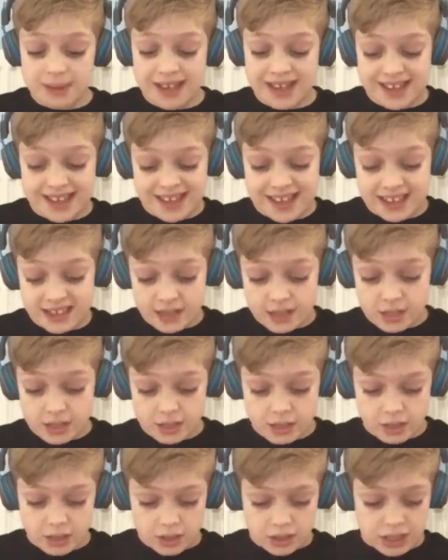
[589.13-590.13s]
me.
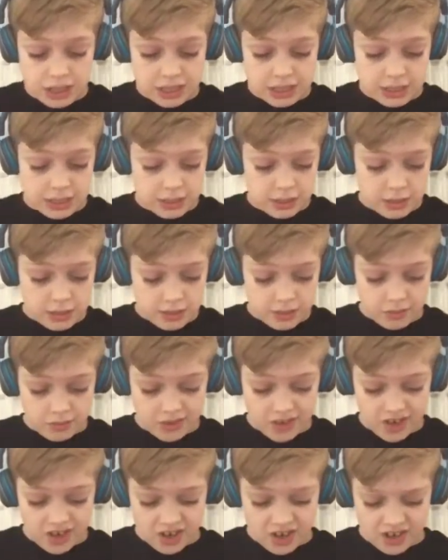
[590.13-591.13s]

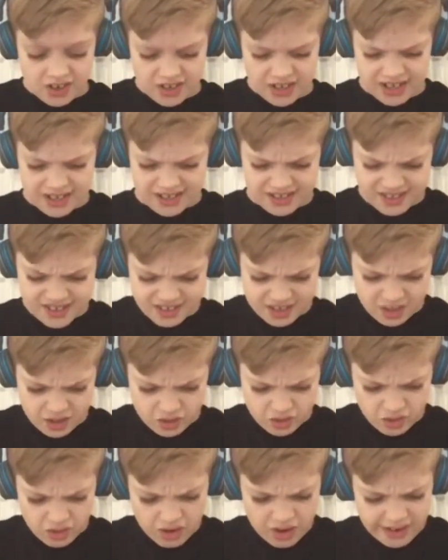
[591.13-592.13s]
Right,
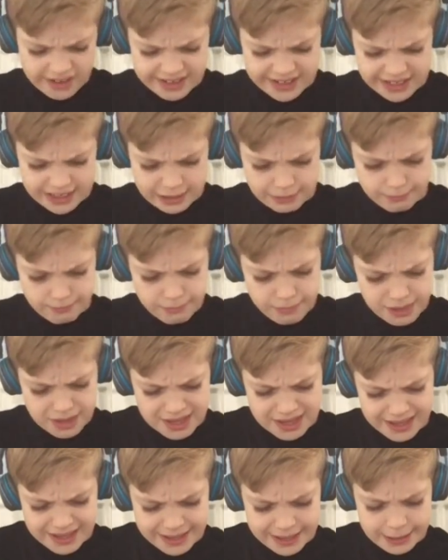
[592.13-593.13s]
crikey
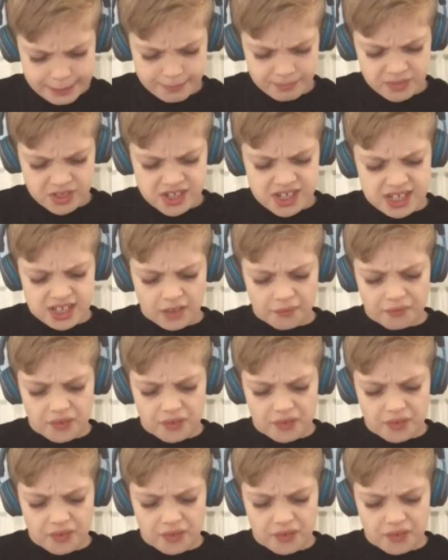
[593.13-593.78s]
me. Let's get to